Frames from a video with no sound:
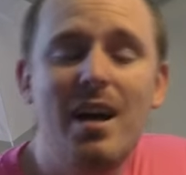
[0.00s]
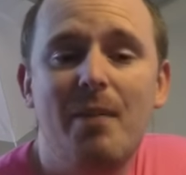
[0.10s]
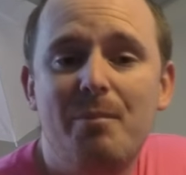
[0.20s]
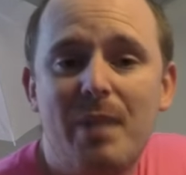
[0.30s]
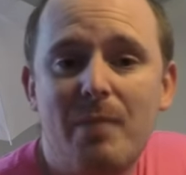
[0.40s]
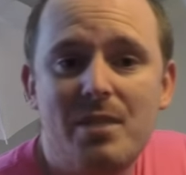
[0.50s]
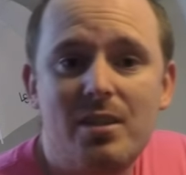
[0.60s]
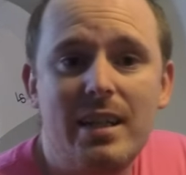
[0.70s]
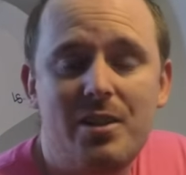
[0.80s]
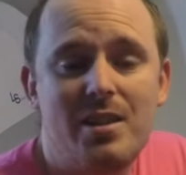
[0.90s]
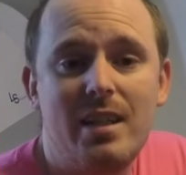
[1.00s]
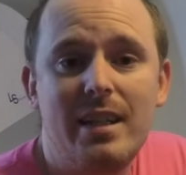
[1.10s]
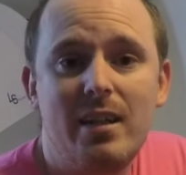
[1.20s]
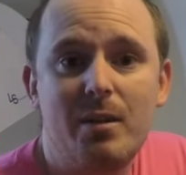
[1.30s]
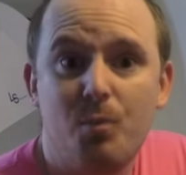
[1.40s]
um, but I'm still interested in
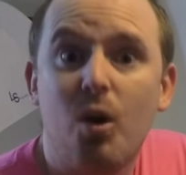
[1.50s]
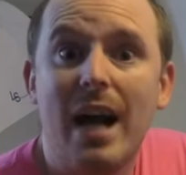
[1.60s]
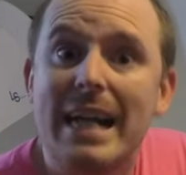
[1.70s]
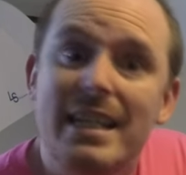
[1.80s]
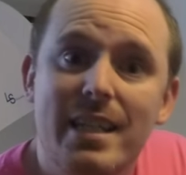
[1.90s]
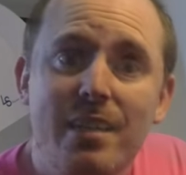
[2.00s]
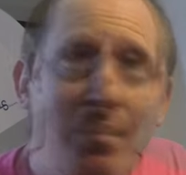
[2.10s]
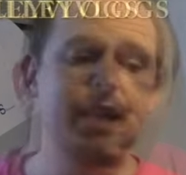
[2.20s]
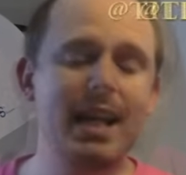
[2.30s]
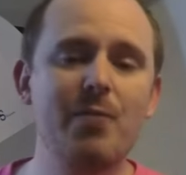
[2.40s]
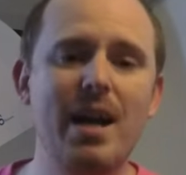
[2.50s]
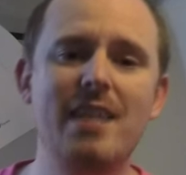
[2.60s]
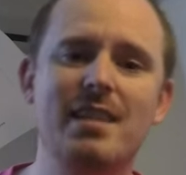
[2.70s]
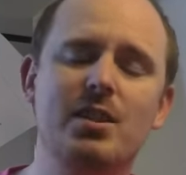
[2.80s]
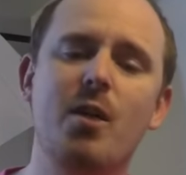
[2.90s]
hearing more ideas. But
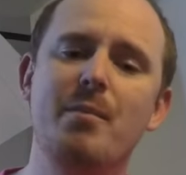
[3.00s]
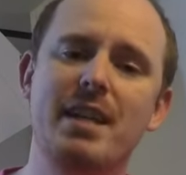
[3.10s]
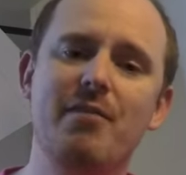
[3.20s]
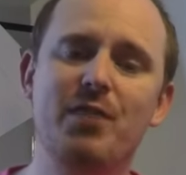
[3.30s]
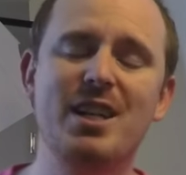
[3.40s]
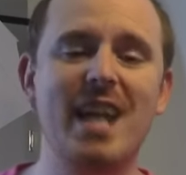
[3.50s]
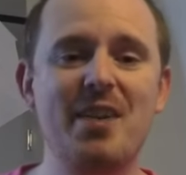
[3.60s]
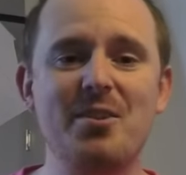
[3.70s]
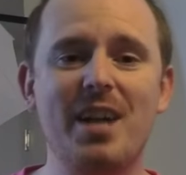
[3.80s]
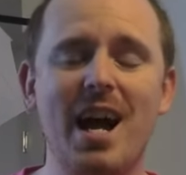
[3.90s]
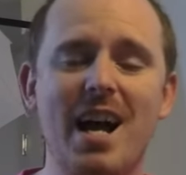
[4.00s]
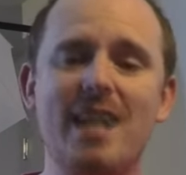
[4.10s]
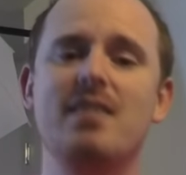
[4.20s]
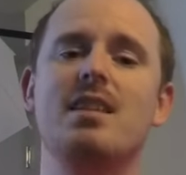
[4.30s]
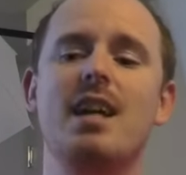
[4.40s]
anyways, that's going to be it for today, you
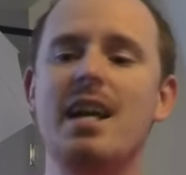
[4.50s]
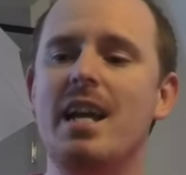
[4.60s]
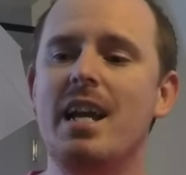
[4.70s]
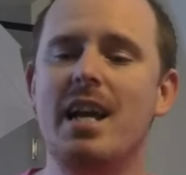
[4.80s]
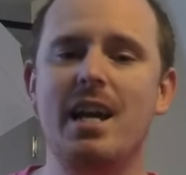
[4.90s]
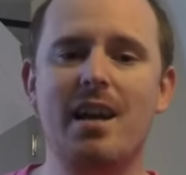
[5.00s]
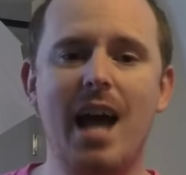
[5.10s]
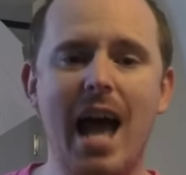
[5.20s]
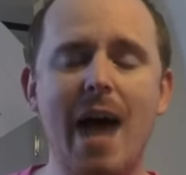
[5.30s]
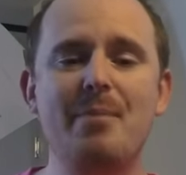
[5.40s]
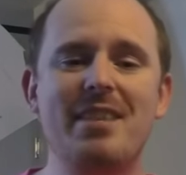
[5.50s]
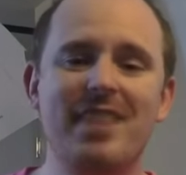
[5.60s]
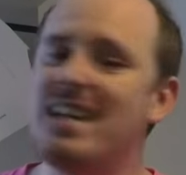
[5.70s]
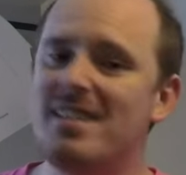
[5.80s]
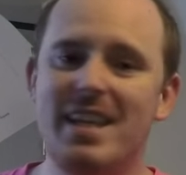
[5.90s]
guys. Happy
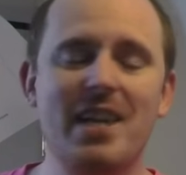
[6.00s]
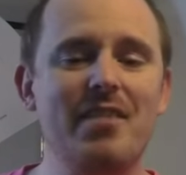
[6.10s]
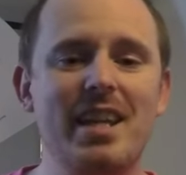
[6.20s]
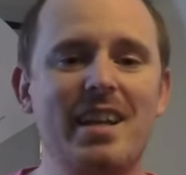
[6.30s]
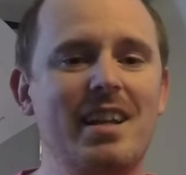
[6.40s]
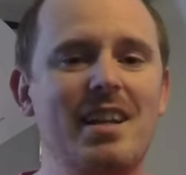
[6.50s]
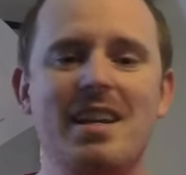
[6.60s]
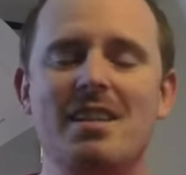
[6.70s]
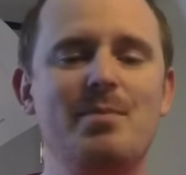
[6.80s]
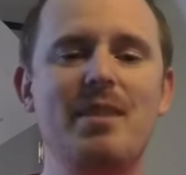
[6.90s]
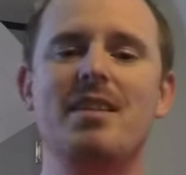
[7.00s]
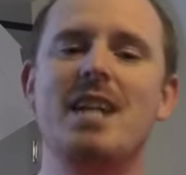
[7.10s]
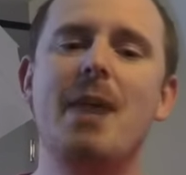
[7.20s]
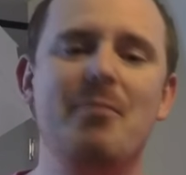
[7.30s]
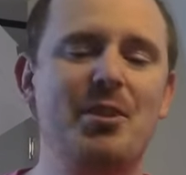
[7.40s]
Thanksgiving. Spend the
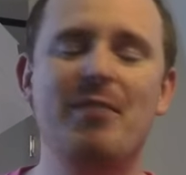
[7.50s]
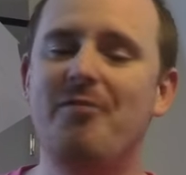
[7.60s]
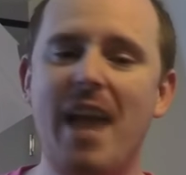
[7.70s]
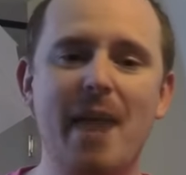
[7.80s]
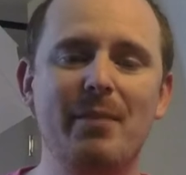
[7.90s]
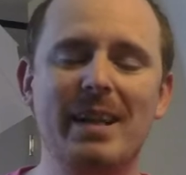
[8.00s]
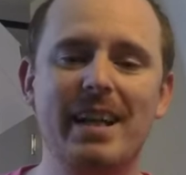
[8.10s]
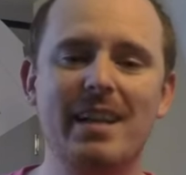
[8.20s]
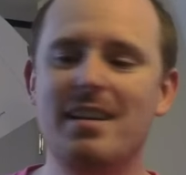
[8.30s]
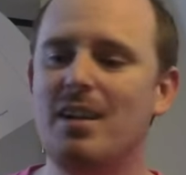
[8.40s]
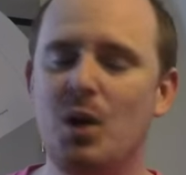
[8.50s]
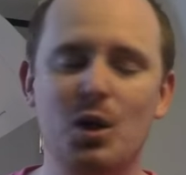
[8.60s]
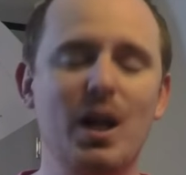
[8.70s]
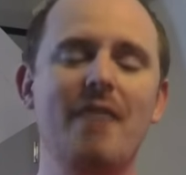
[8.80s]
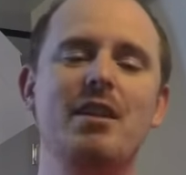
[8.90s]
time with your family.
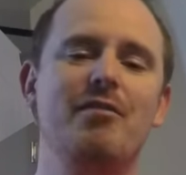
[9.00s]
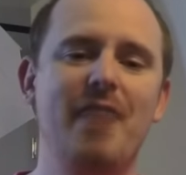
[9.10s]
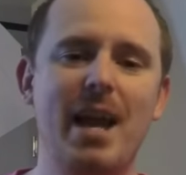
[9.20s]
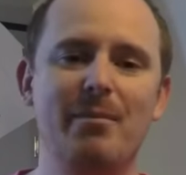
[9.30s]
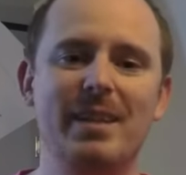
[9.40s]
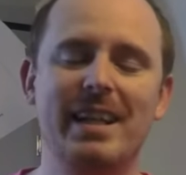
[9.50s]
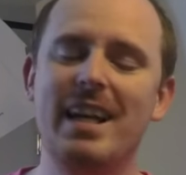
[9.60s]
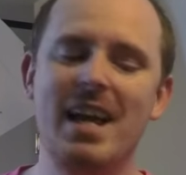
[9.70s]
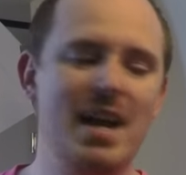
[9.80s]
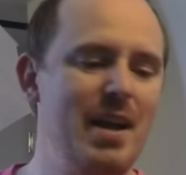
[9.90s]
Love your family.